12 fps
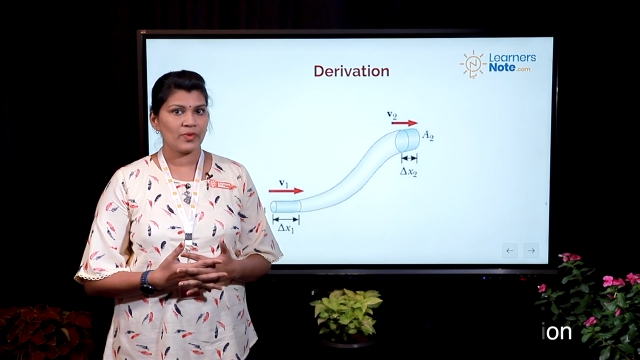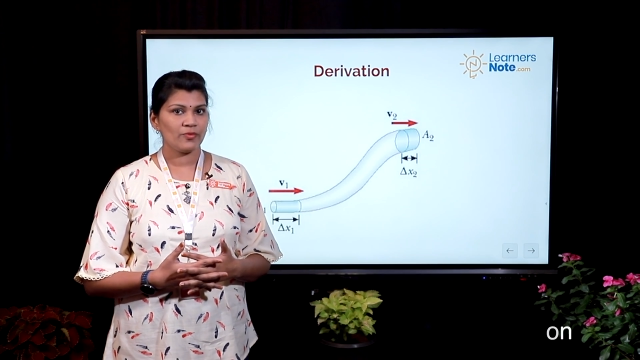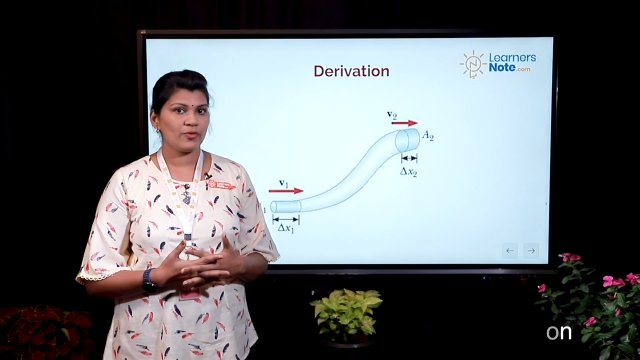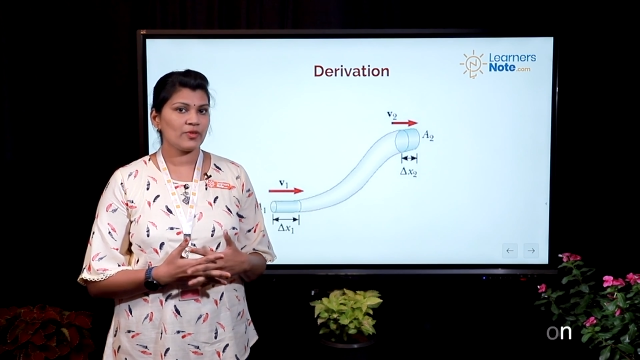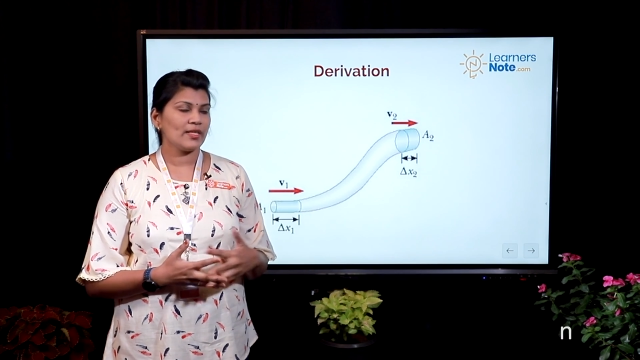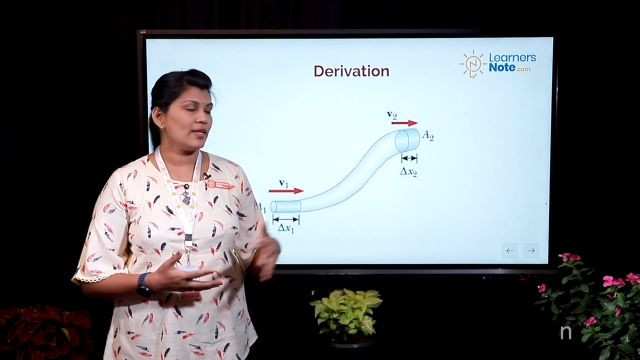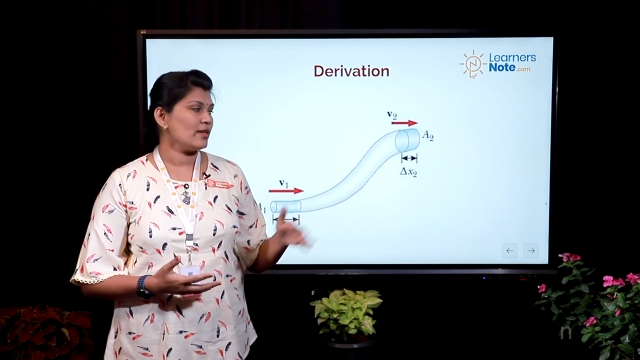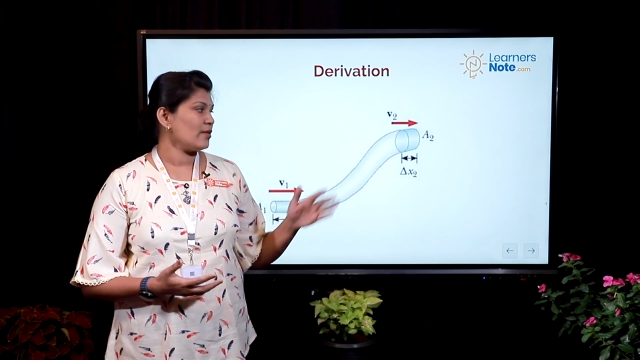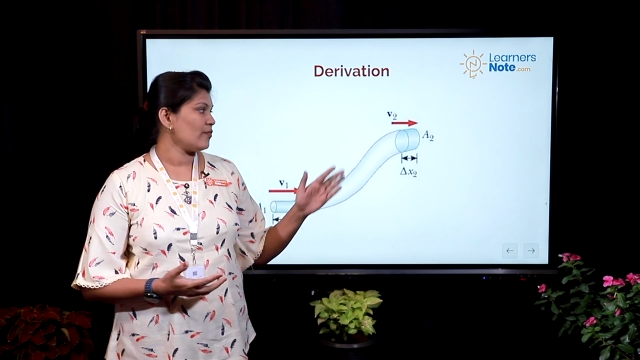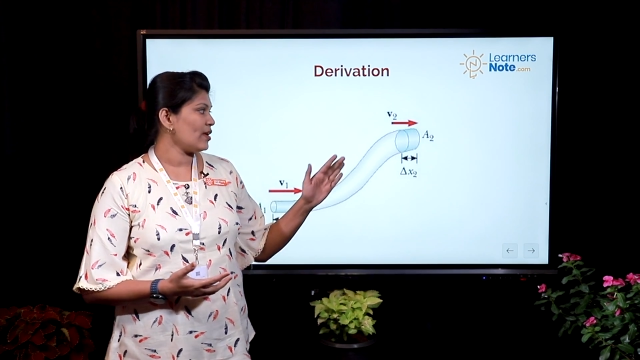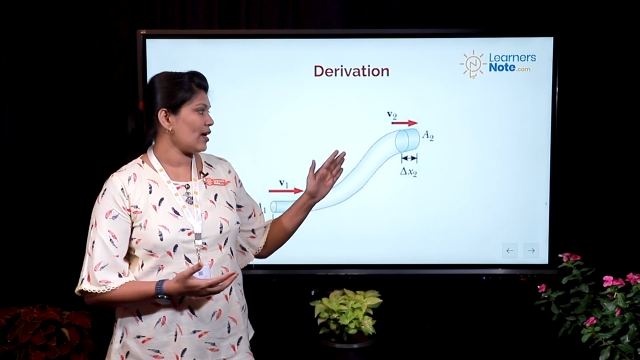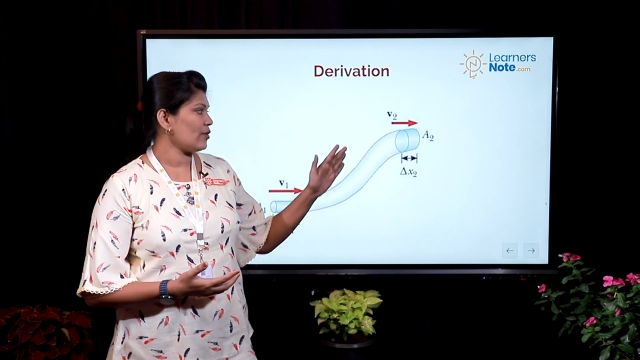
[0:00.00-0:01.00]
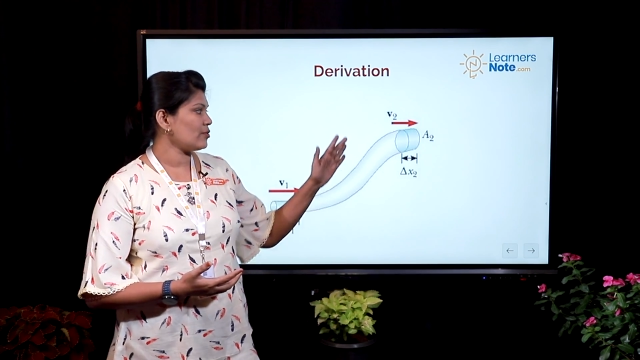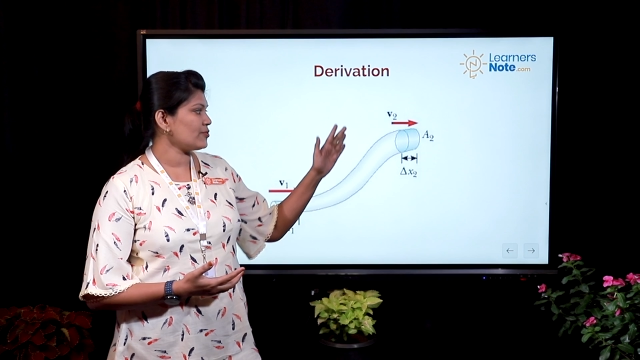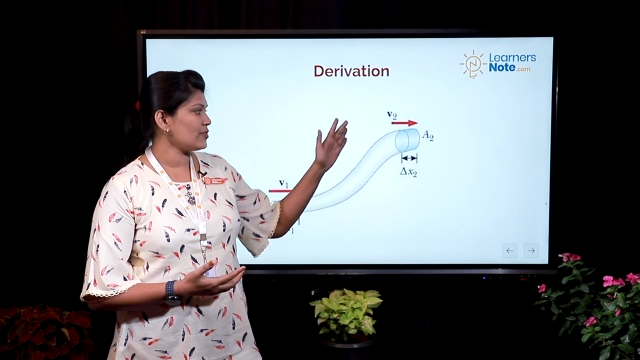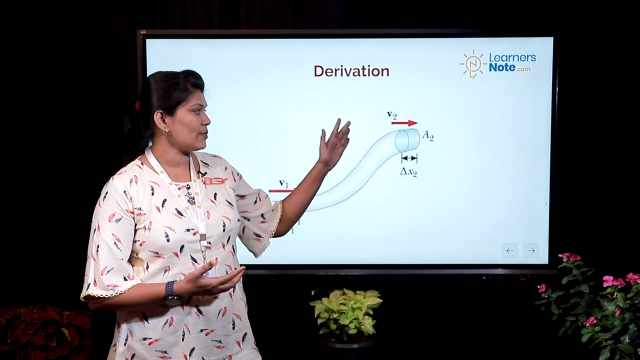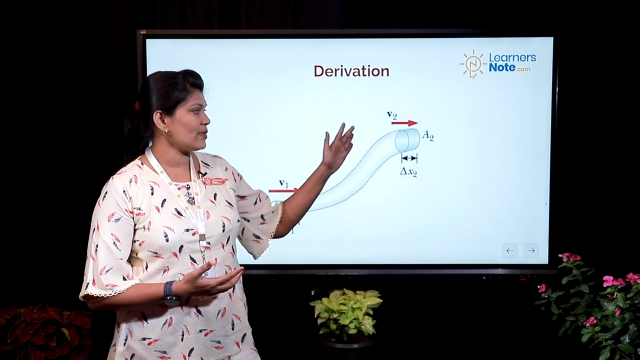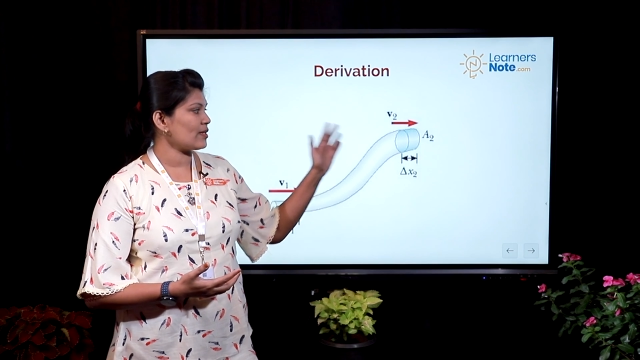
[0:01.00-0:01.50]
For that we have to
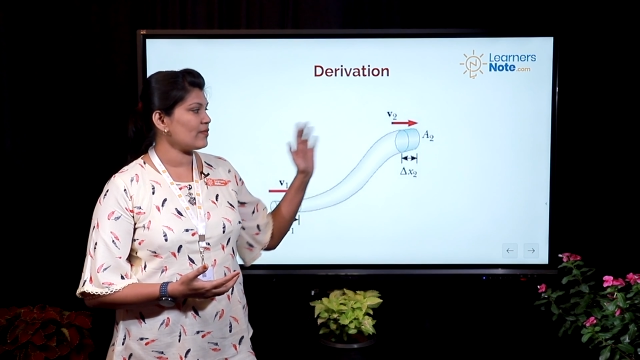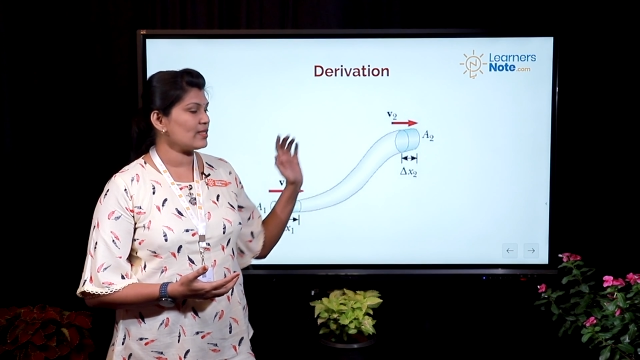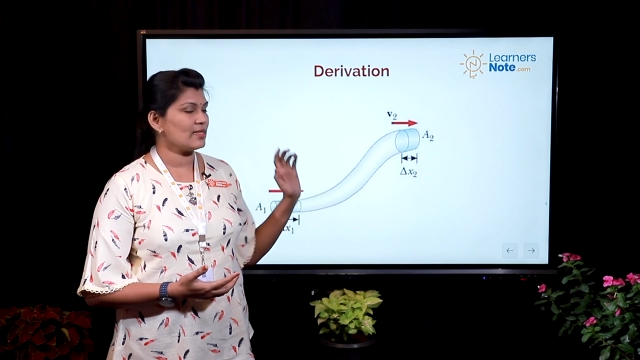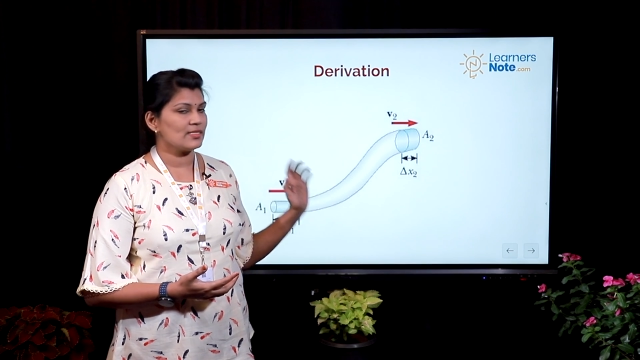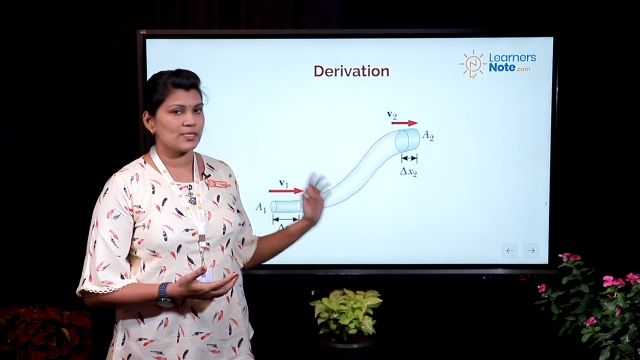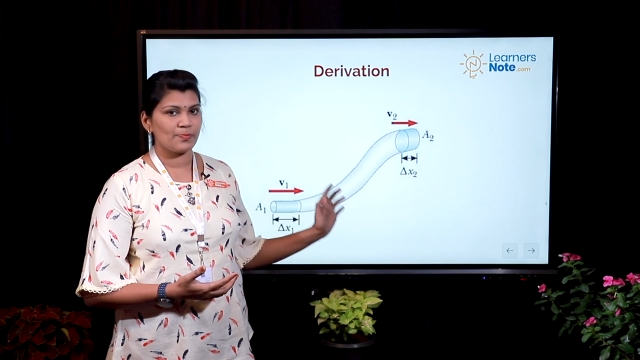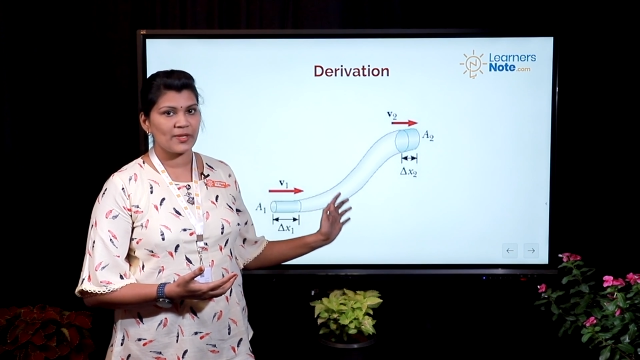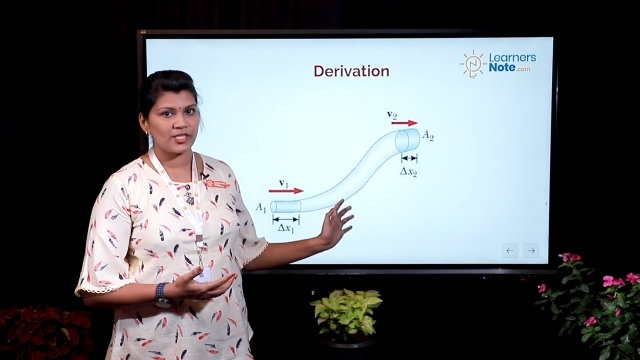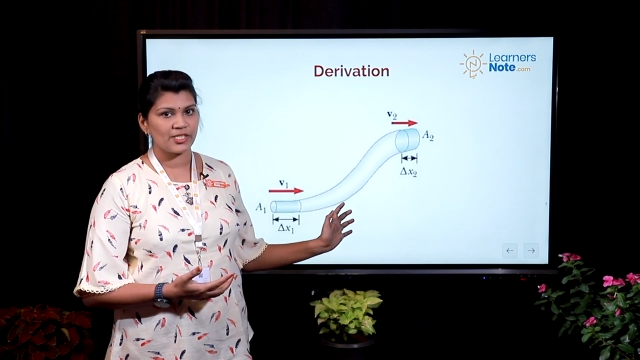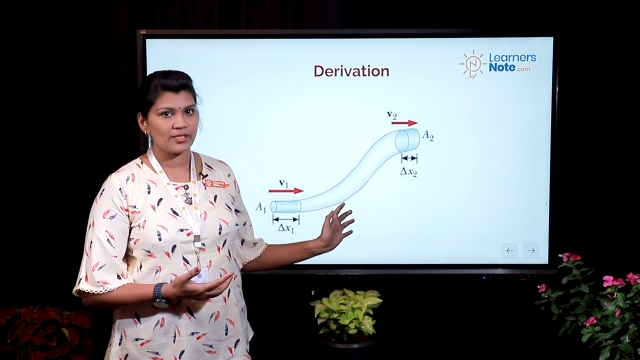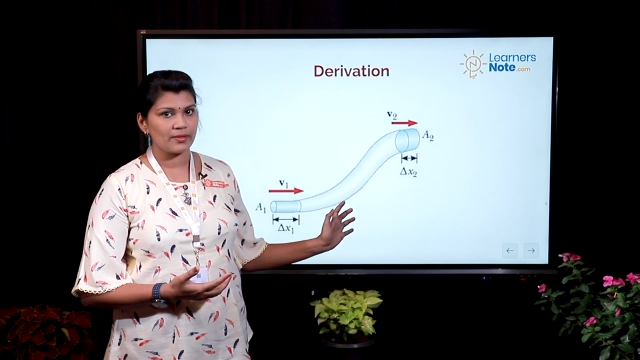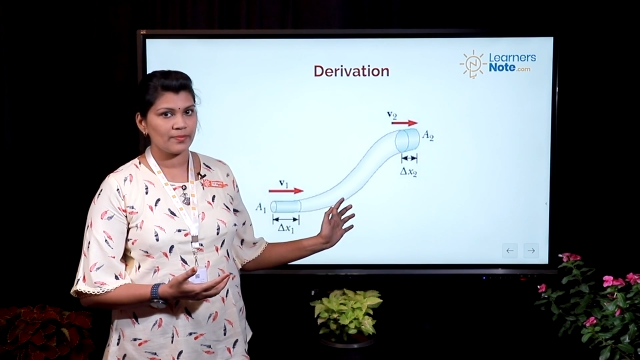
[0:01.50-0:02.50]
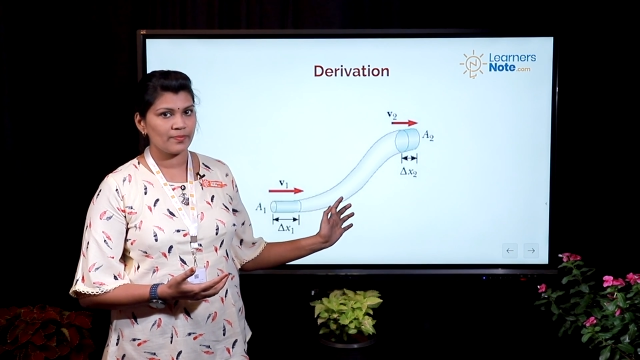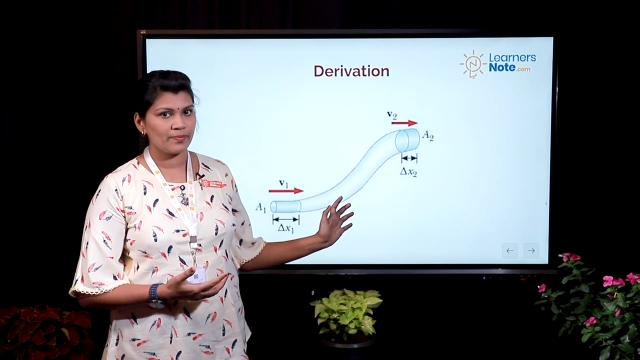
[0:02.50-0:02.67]
familiar with this picture.